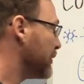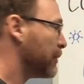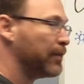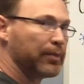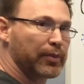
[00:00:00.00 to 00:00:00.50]

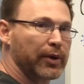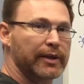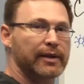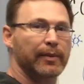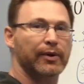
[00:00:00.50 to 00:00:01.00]
are
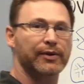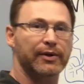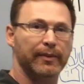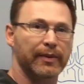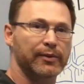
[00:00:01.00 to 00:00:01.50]
pretty typical
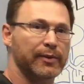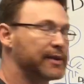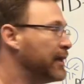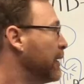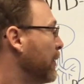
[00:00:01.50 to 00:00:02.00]
symptoms we
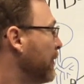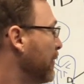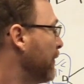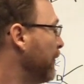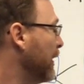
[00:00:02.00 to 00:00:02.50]
see:
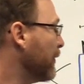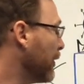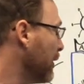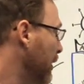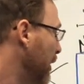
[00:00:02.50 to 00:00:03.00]
fever,